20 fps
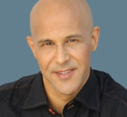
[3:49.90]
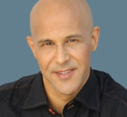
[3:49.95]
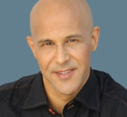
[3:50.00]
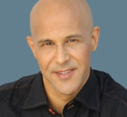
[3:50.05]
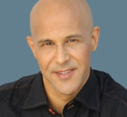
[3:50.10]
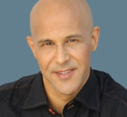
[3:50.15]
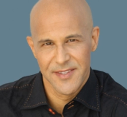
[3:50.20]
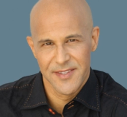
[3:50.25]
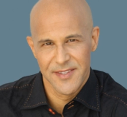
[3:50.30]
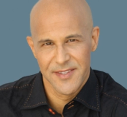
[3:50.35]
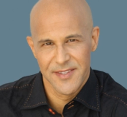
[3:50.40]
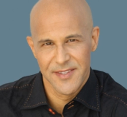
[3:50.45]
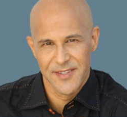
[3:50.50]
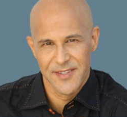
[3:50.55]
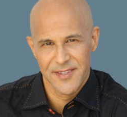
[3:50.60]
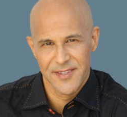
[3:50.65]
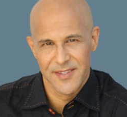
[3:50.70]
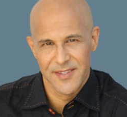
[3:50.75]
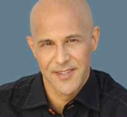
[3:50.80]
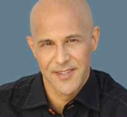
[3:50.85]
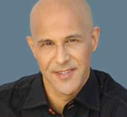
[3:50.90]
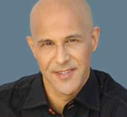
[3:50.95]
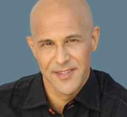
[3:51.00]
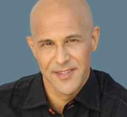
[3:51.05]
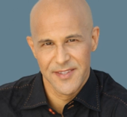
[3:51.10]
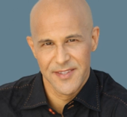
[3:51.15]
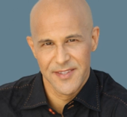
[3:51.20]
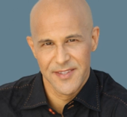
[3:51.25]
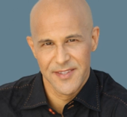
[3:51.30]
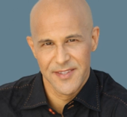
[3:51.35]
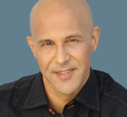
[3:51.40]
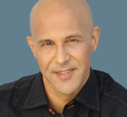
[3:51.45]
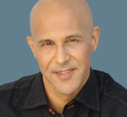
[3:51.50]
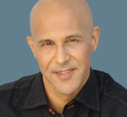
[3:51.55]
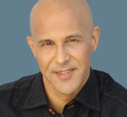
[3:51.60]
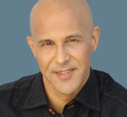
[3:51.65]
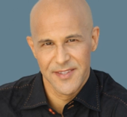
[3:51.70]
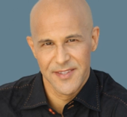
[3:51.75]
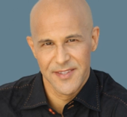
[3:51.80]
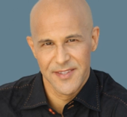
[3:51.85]

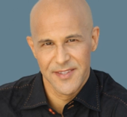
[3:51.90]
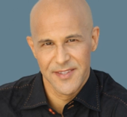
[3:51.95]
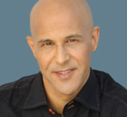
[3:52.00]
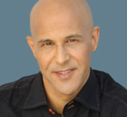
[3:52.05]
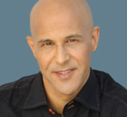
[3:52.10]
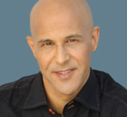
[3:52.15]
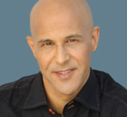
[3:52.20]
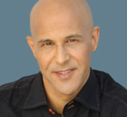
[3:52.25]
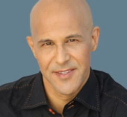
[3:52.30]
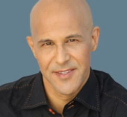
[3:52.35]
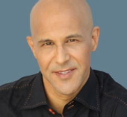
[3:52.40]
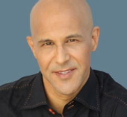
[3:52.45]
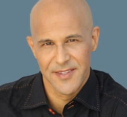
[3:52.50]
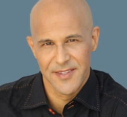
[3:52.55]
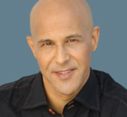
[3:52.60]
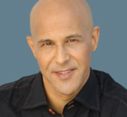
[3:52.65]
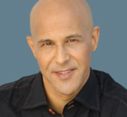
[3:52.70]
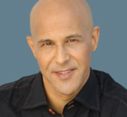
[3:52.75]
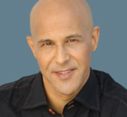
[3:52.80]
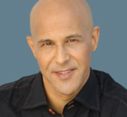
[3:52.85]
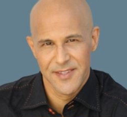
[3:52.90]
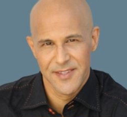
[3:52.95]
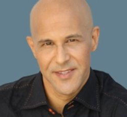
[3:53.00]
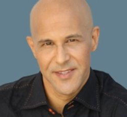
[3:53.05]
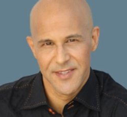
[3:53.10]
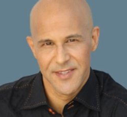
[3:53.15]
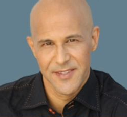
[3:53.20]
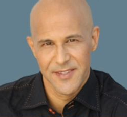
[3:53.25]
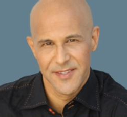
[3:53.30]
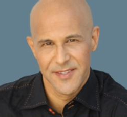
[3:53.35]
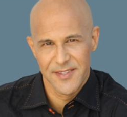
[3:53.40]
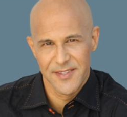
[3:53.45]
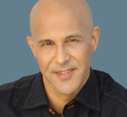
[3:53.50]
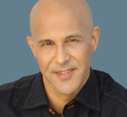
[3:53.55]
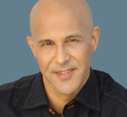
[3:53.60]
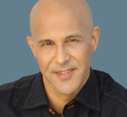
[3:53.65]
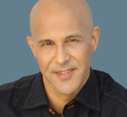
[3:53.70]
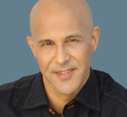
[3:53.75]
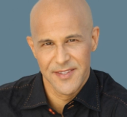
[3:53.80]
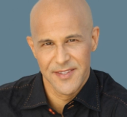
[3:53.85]

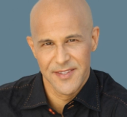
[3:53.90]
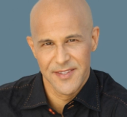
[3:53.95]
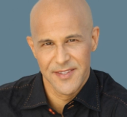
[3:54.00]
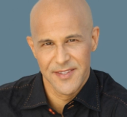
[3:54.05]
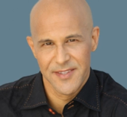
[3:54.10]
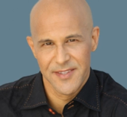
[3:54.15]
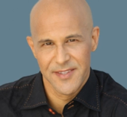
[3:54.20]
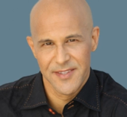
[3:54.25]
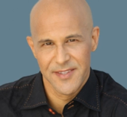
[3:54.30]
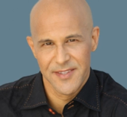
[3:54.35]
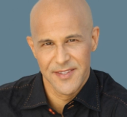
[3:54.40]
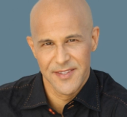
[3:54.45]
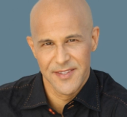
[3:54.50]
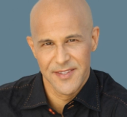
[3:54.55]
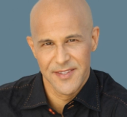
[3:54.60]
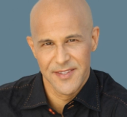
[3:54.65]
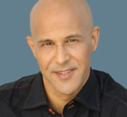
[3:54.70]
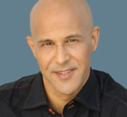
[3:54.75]
The face doesn't move, so there is nothing to read.